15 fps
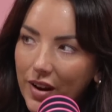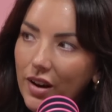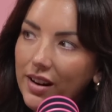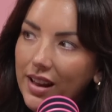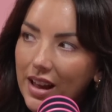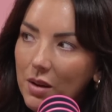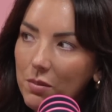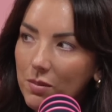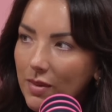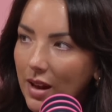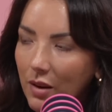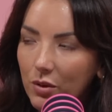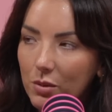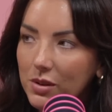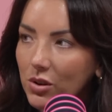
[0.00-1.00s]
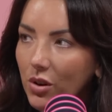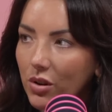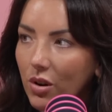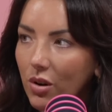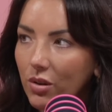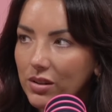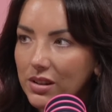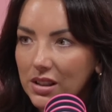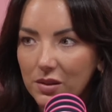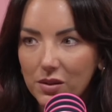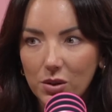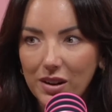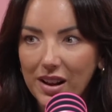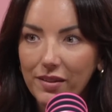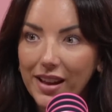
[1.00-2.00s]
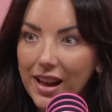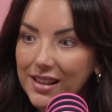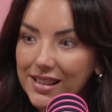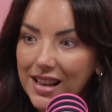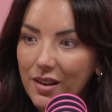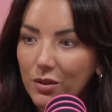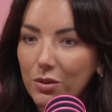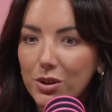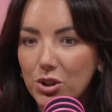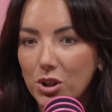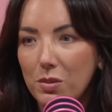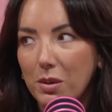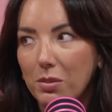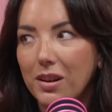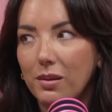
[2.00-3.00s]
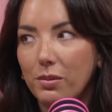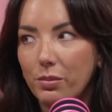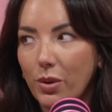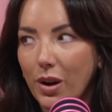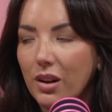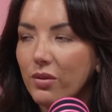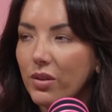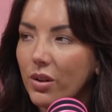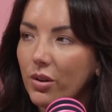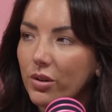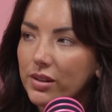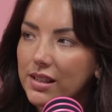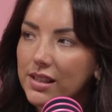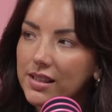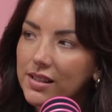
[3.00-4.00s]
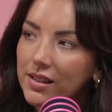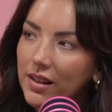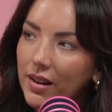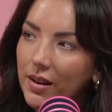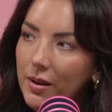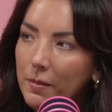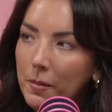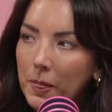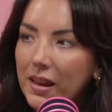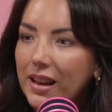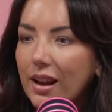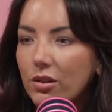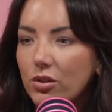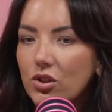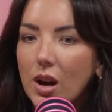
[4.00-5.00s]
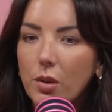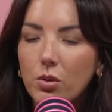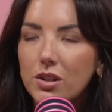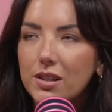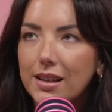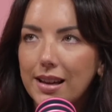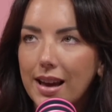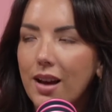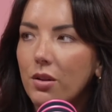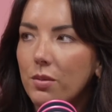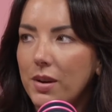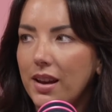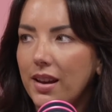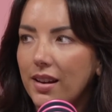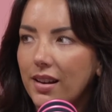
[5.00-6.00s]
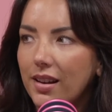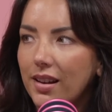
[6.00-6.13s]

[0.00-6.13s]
game. Everyone's got their holidays. If you don't have kids, everyone should be able to put in for the holidays. The guilt trip used to kill me.